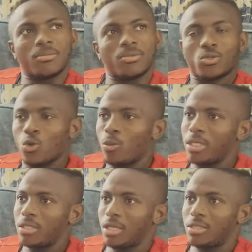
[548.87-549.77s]
so
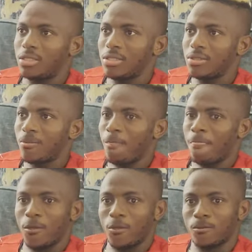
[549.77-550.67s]
many things,
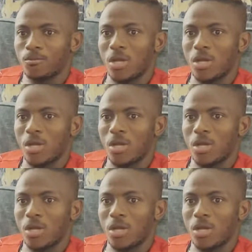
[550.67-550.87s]
you know.